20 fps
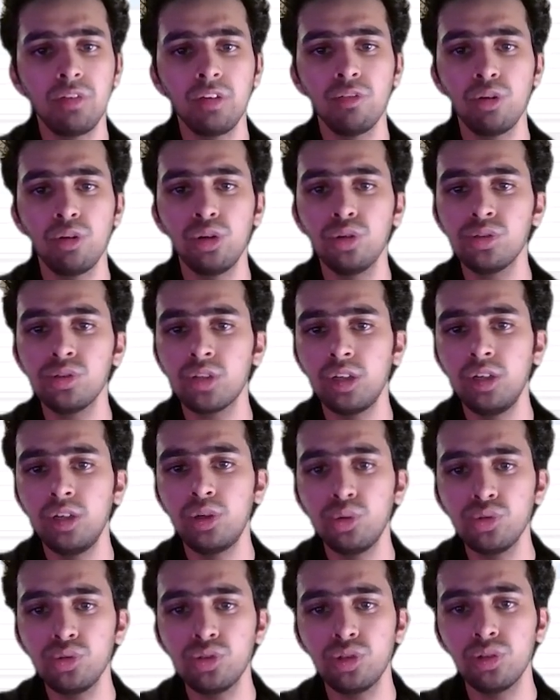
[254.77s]
we want to send
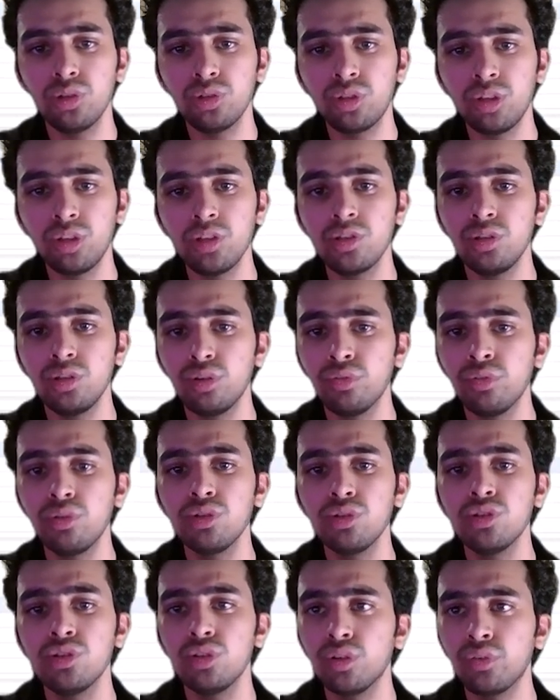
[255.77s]

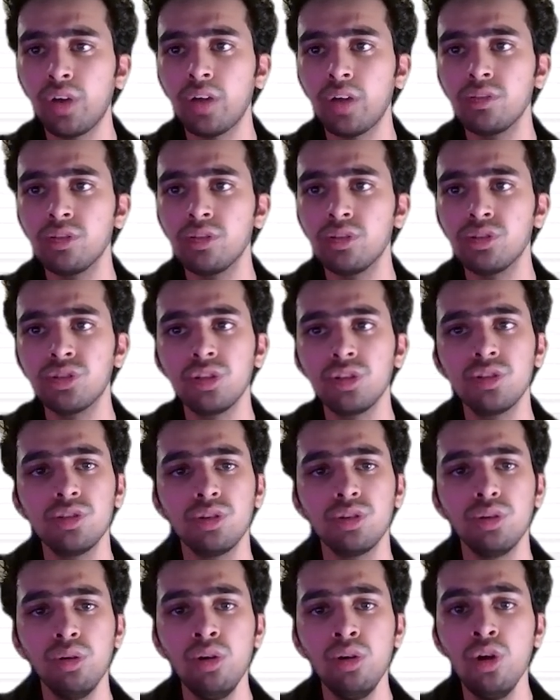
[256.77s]

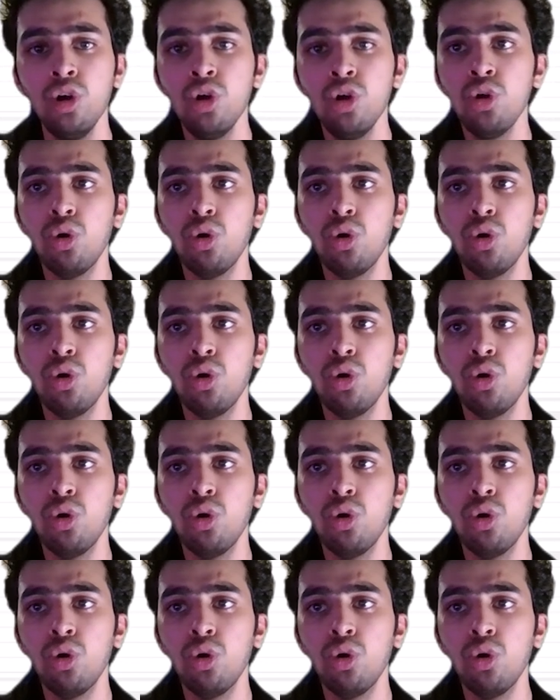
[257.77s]
2030405060